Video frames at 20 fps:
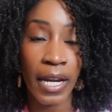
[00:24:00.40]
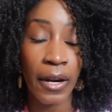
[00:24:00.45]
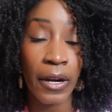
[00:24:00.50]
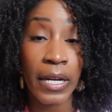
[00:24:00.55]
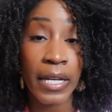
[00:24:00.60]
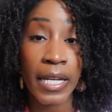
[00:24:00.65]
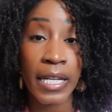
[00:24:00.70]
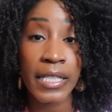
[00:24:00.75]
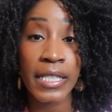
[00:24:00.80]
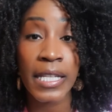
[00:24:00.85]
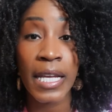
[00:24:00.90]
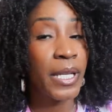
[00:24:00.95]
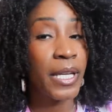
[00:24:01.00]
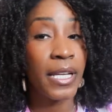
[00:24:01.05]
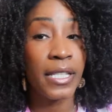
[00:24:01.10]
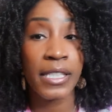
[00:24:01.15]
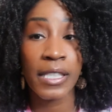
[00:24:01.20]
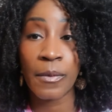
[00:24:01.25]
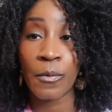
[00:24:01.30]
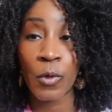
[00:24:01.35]
areas
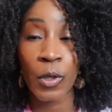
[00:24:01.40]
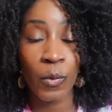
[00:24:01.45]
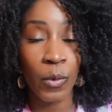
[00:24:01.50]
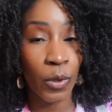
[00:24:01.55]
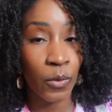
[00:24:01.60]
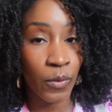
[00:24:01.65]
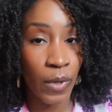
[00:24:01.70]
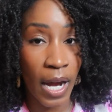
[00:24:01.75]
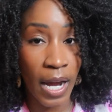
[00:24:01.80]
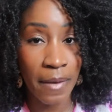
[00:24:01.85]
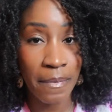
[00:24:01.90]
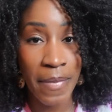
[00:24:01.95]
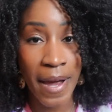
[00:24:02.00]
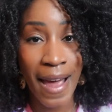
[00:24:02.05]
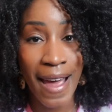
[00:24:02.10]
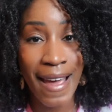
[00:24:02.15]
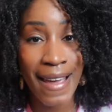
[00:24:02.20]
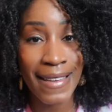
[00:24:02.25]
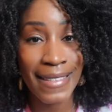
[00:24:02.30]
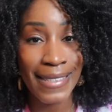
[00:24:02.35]
because someone will ride
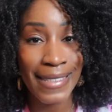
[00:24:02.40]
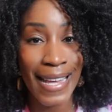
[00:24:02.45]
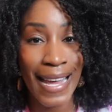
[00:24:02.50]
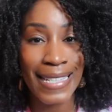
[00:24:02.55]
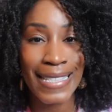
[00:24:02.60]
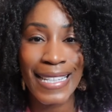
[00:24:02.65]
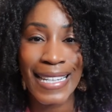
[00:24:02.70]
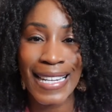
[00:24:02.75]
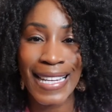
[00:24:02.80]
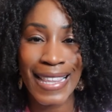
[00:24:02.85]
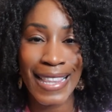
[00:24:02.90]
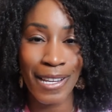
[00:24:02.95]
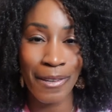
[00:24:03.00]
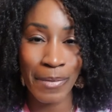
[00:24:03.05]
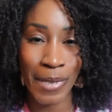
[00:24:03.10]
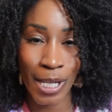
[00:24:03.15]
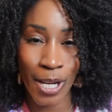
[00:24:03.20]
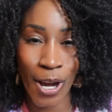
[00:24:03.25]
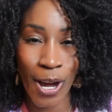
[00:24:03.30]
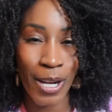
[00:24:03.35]
by, snatch it, and they'll
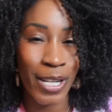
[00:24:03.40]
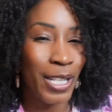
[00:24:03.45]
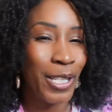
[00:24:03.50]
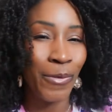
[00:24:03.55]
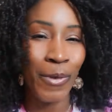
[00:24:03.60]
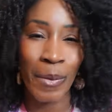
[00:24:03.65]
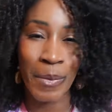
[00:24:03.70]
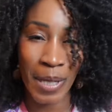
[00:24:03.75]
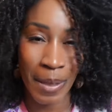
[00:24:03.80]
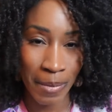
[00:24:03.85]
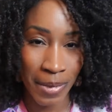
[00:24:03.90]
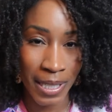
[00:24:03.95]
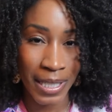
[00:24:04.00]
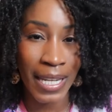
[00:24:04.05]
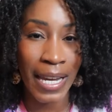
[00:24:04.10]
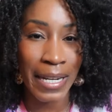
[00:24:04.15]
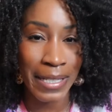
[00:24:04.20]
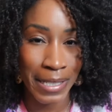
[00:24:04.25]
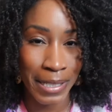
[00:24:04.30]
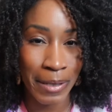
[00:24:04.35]
be gone and you won't be able to
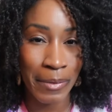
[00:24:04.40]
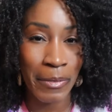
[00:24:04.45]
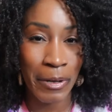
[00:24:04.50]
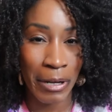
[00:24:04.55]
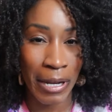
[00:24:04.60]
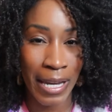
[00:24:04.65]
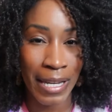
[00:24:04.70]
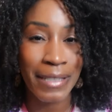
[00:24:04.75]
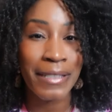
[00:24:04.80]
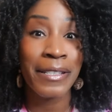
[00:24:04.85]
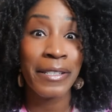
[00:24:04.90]
catch them. Okay.